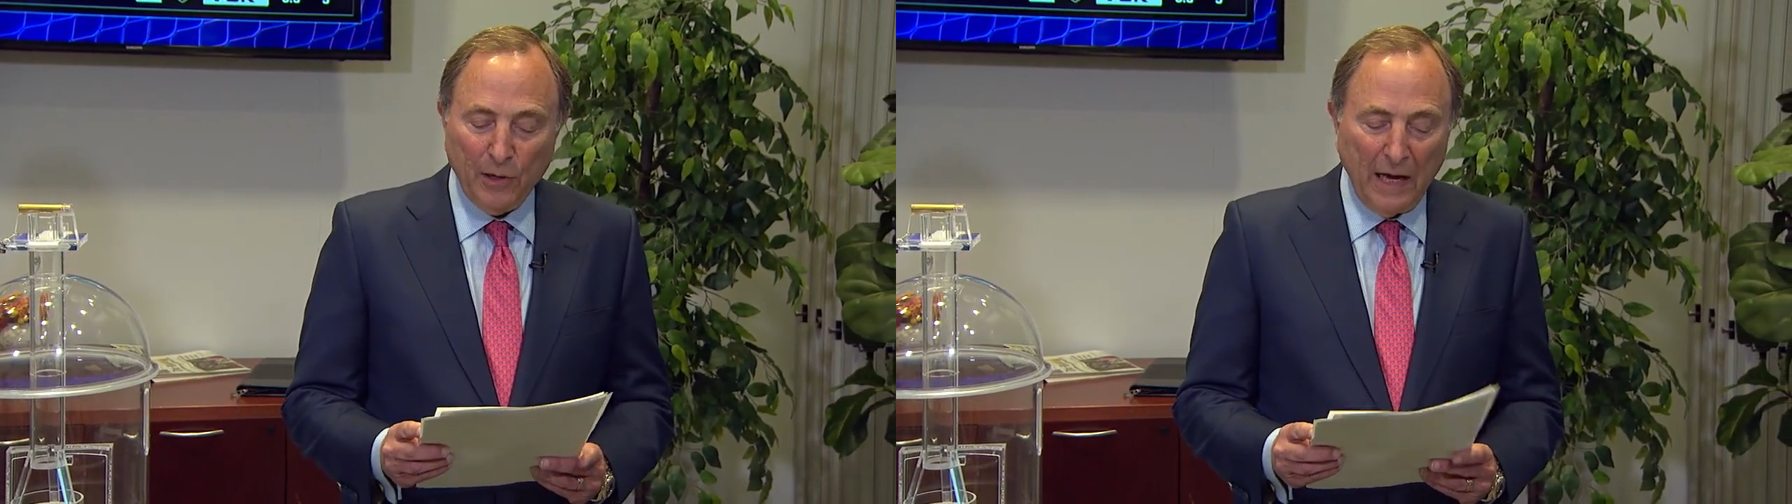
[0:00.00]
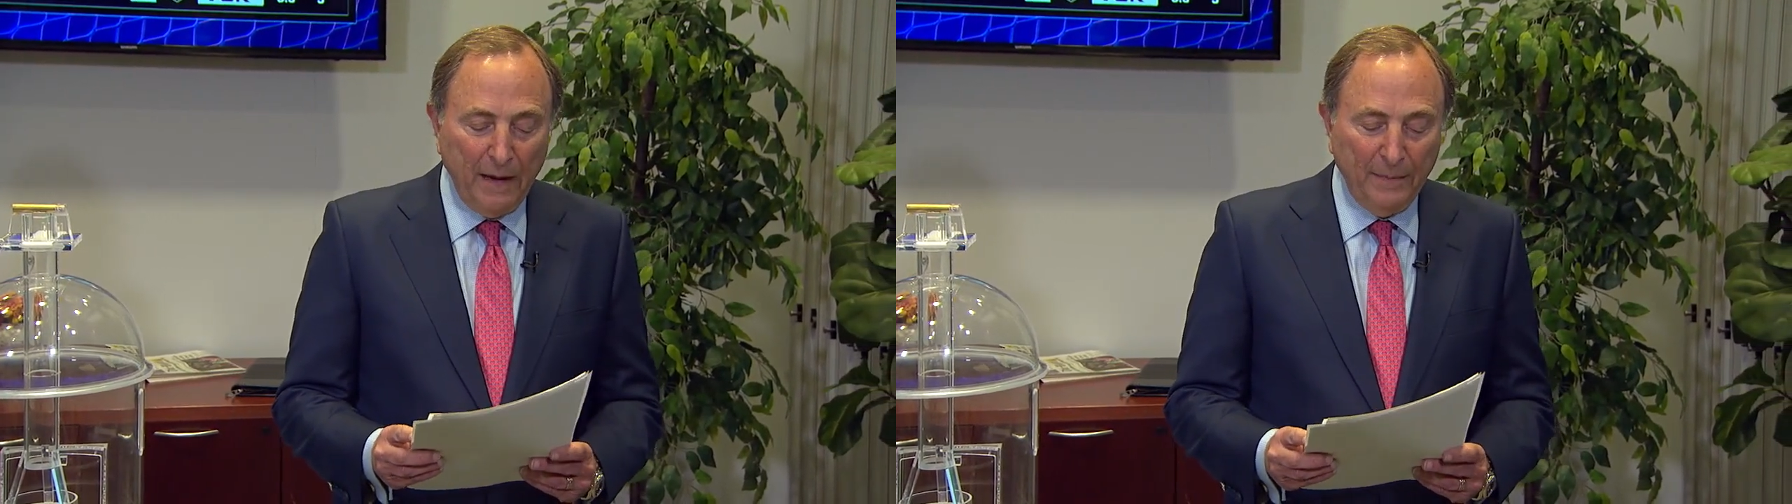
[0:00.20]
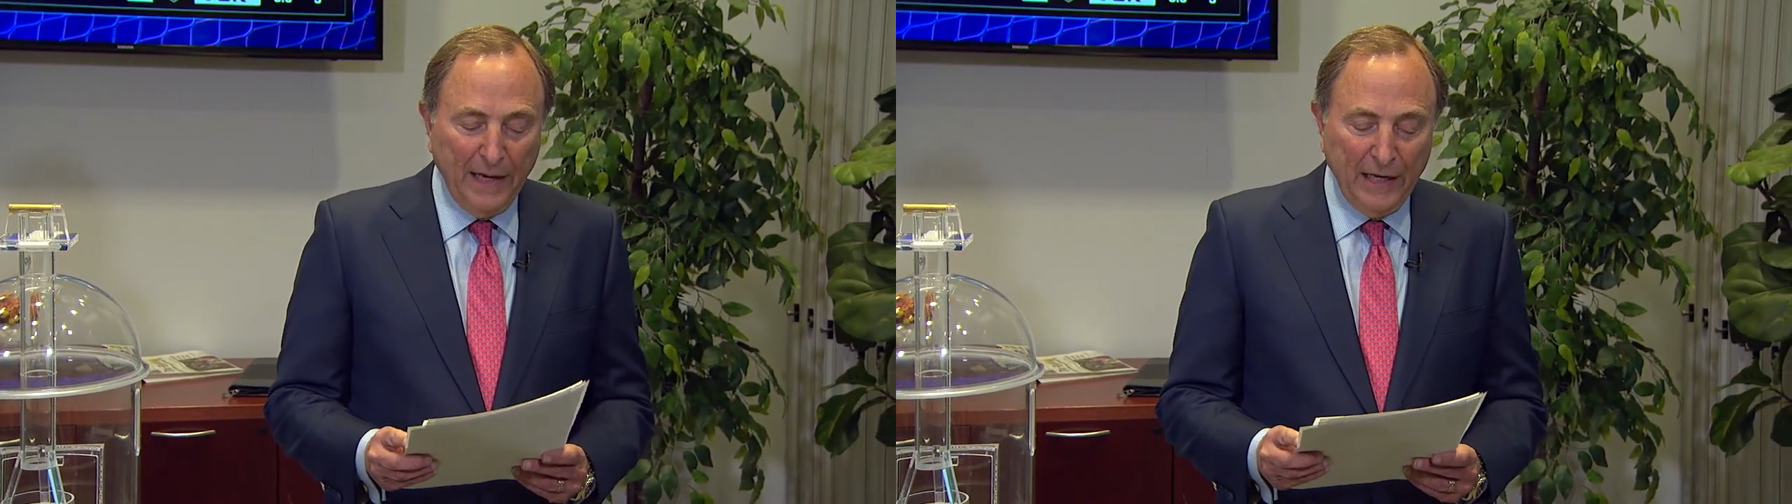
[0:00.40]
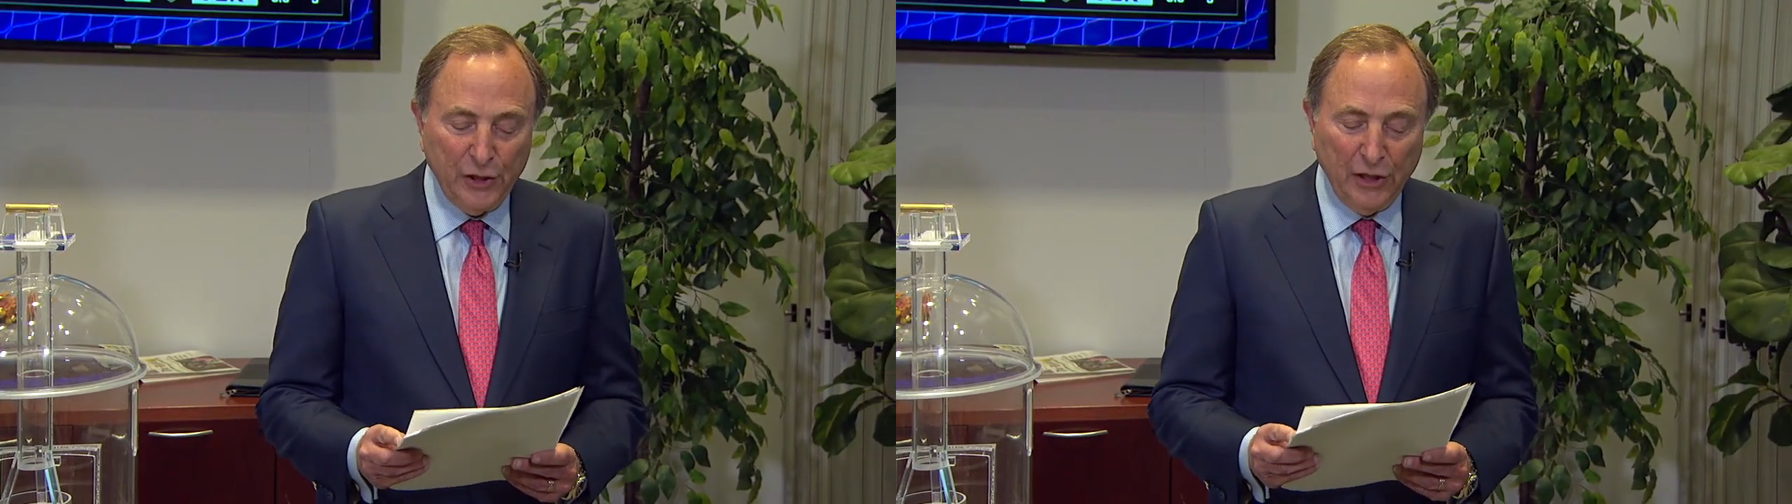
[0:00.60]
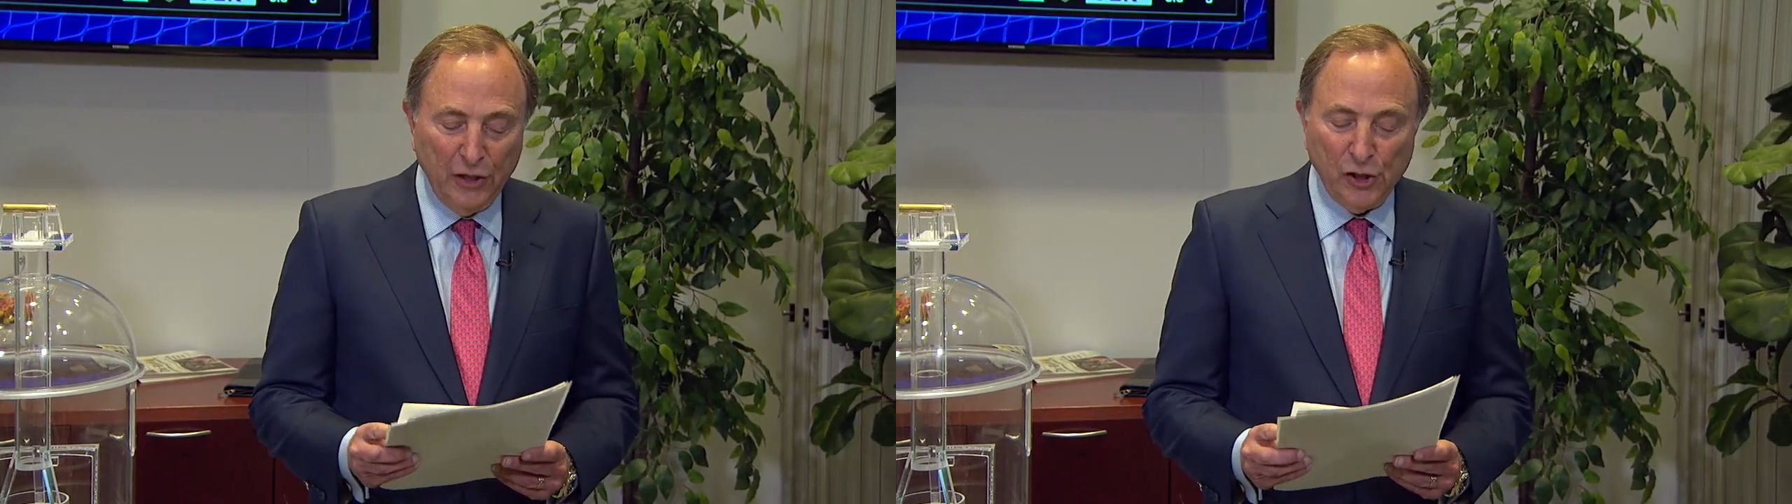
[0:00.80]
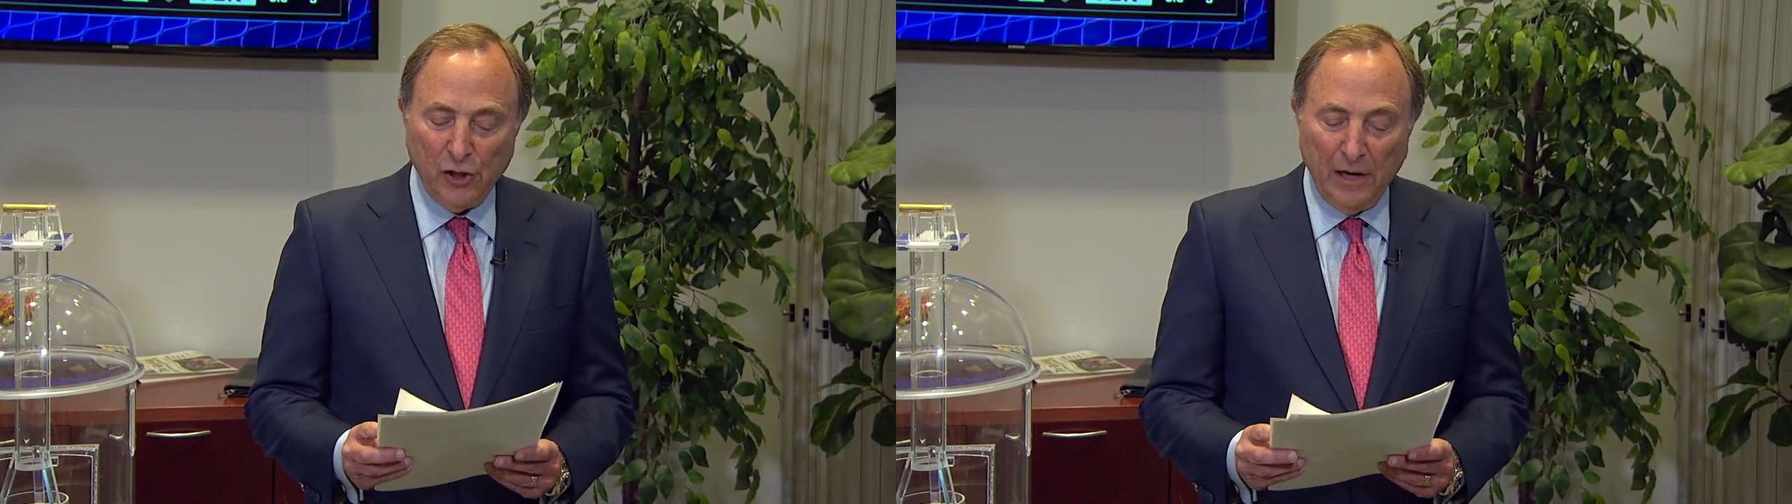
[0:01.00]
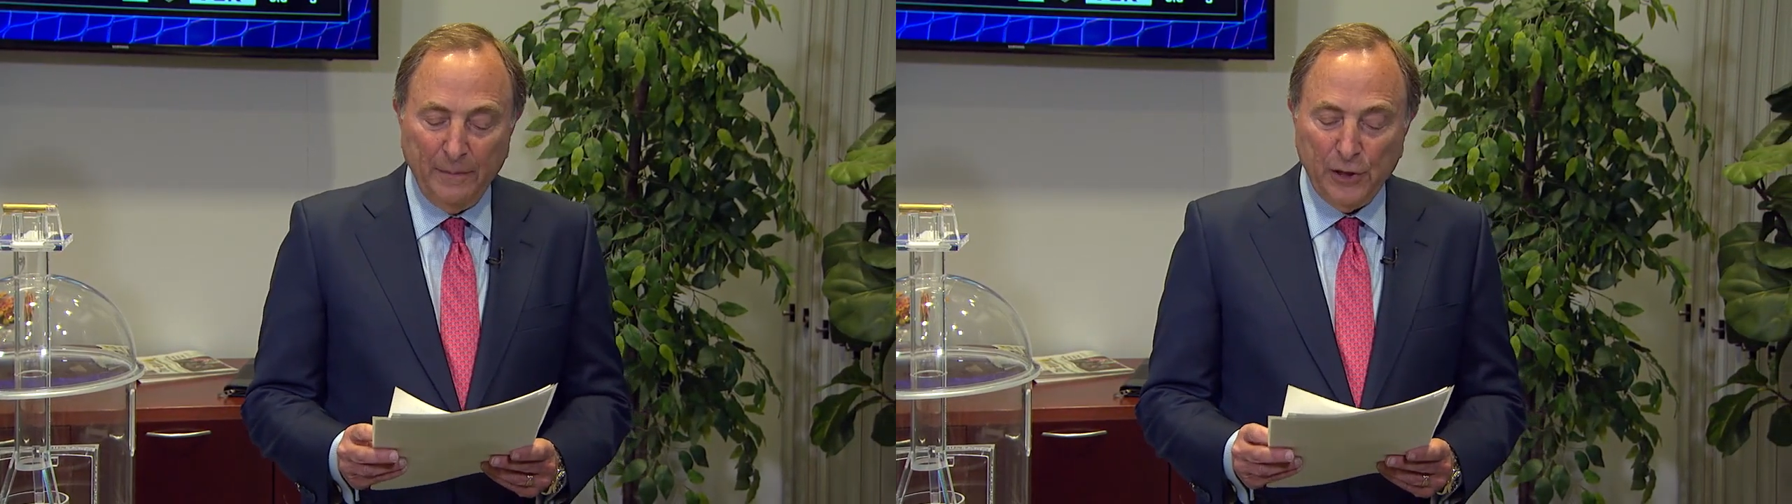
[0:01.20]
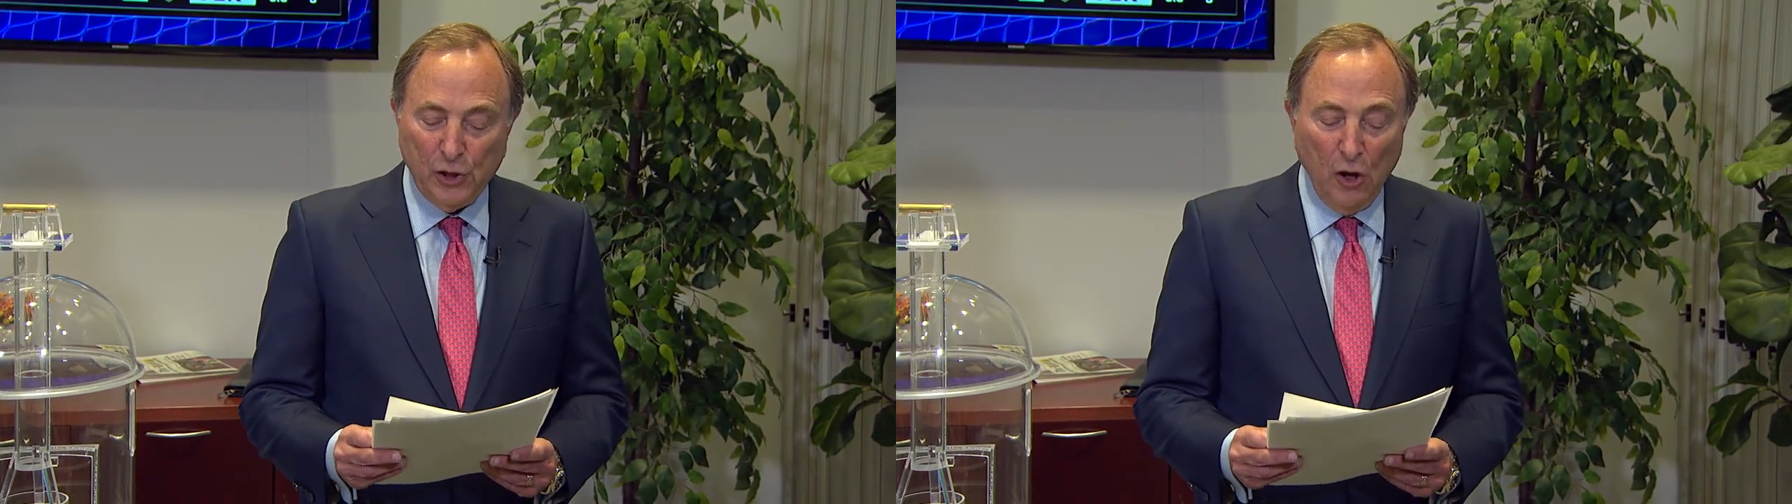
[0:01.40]
combination
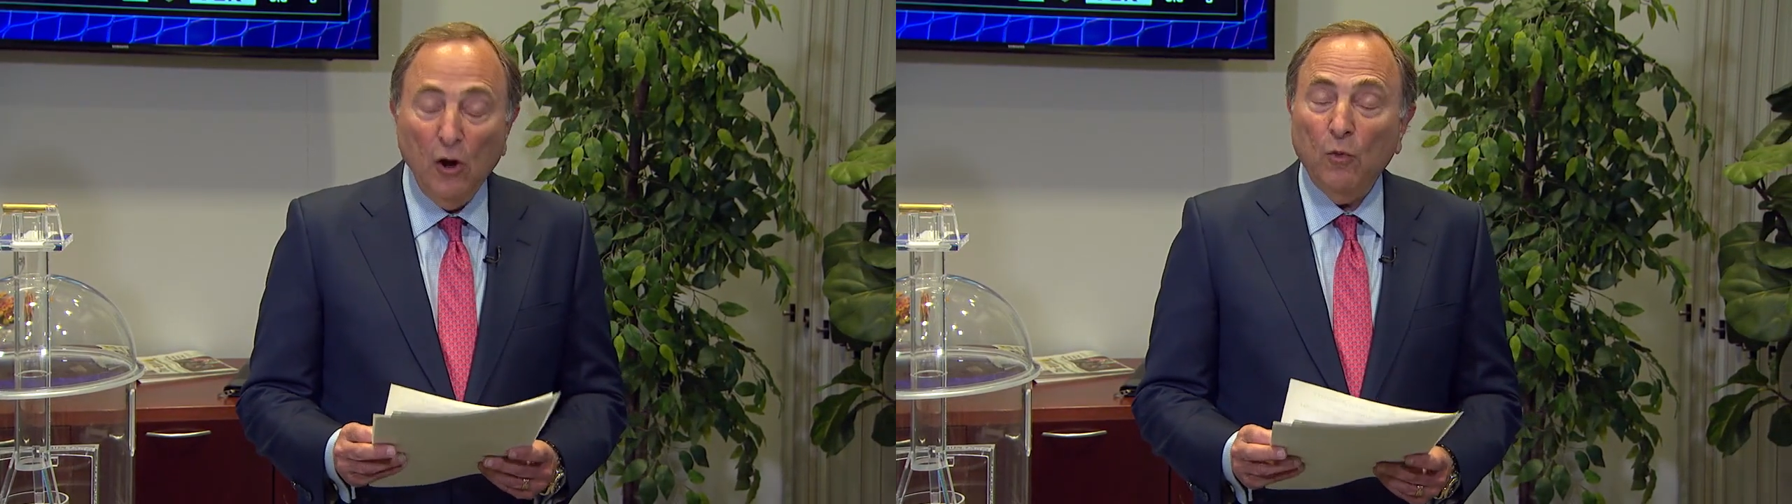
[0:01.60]
assignments